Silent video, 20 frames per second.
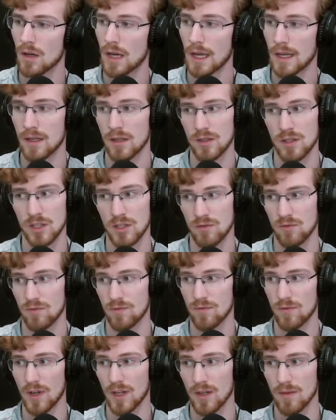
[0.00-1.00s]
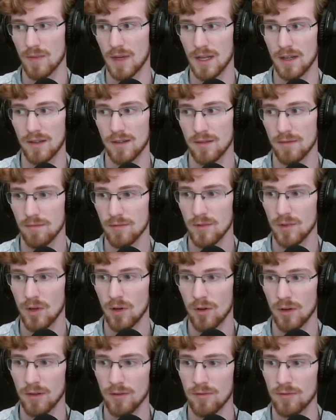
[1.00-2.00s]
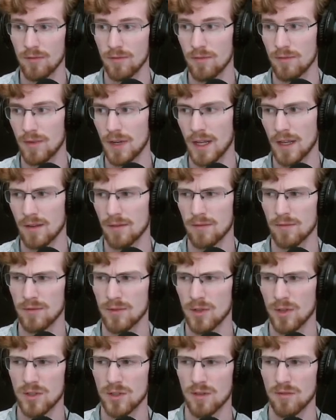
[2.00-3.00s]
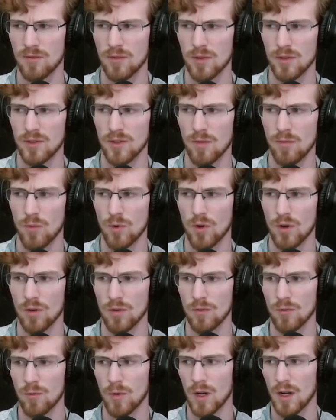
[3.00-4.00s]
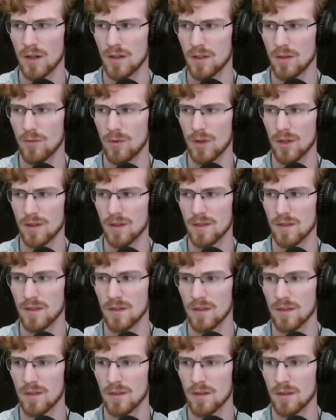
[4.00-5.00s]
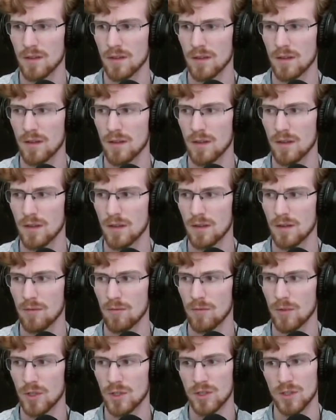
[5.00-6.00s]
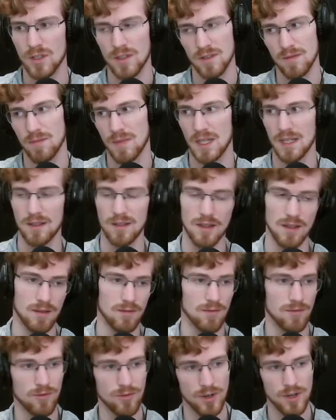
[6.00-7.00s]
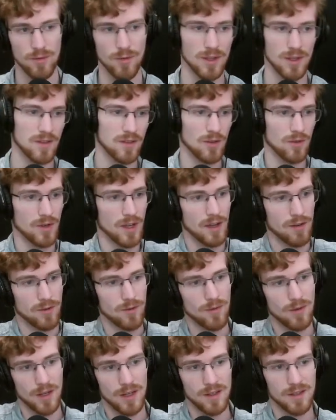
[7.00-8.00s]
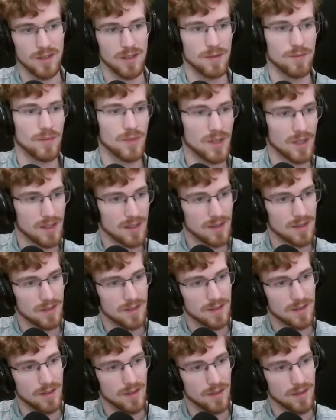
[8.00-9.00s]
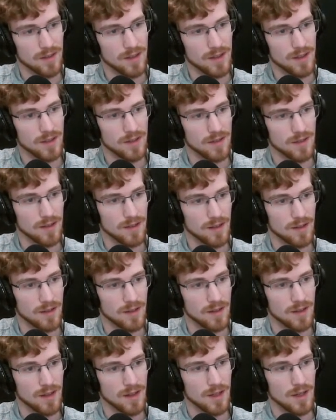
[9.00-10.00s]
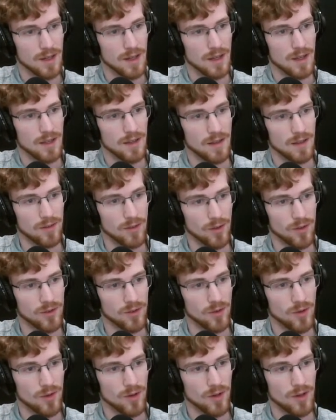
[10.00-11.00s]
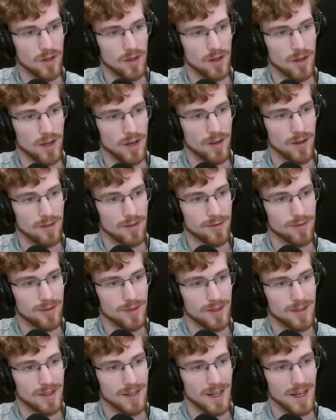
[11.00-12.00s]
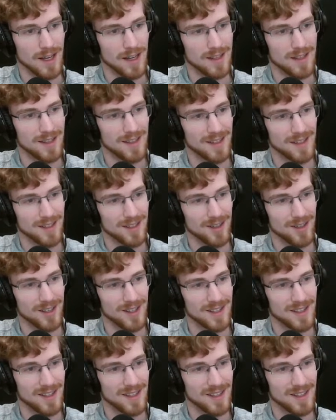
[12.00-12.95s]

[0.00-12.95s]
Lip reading: can just recommend going searching for some more quality ones, which doesn't mean that free ones don't have quality, but still, it's there's also a lot of not good,